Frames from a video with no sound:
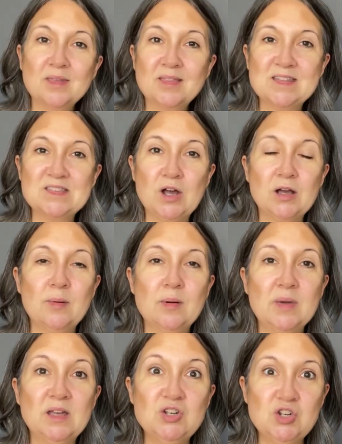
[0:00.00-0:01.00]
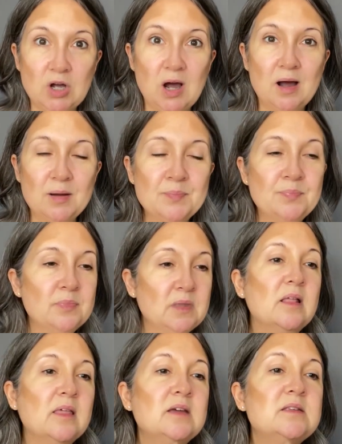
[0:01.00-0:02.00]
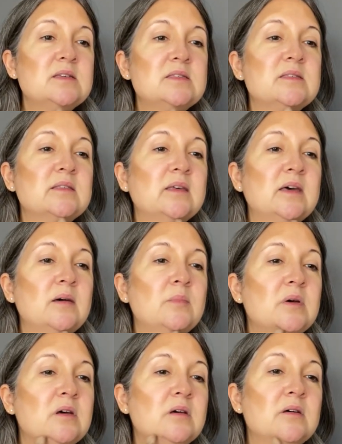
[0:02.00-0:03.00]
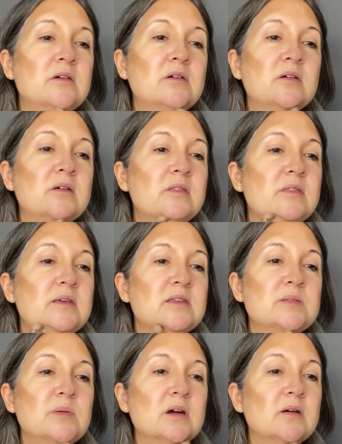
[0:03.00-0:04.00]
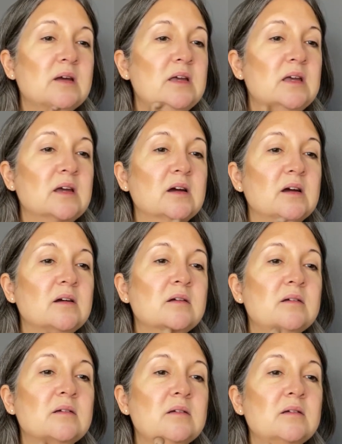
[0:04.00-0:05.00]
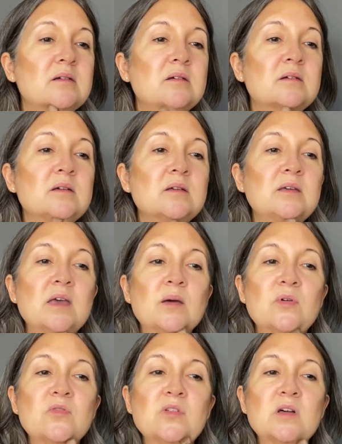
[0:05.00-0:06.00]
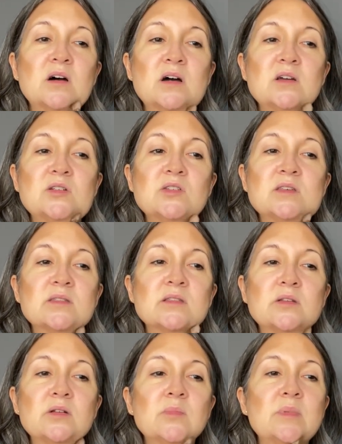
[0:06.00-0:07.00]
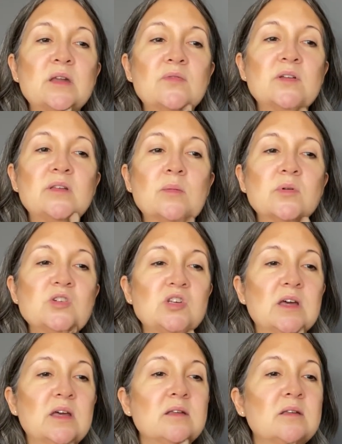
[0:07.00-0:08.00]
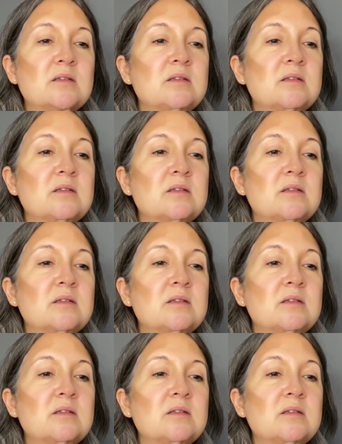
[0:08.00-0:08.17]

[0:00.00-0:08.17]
Let's talk about my jaw. I like to slim this part right here camouflage this little bit of a double chin.